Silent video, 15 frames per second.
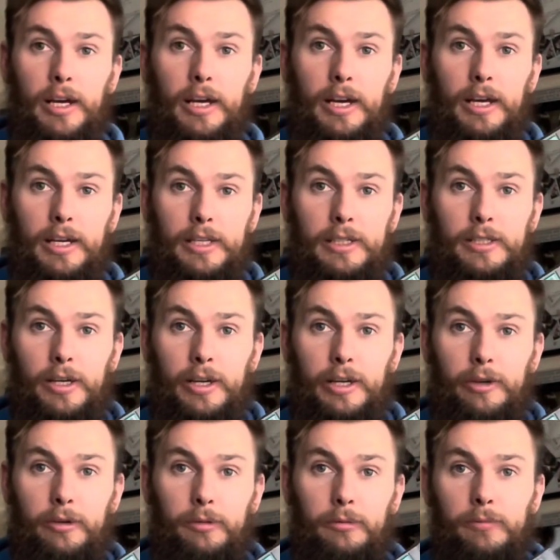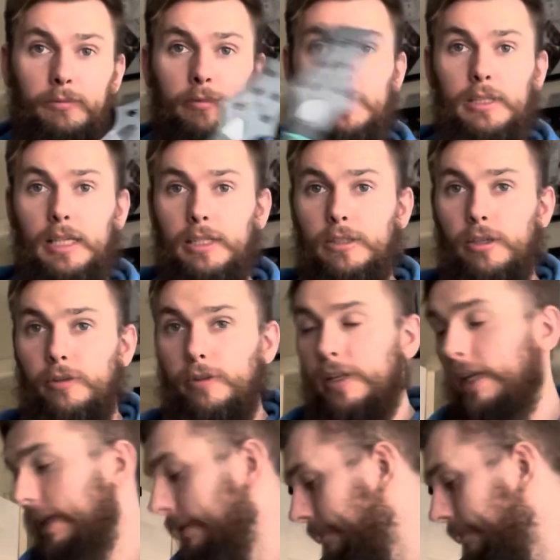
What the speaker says: a Guitar Hero, that's over there.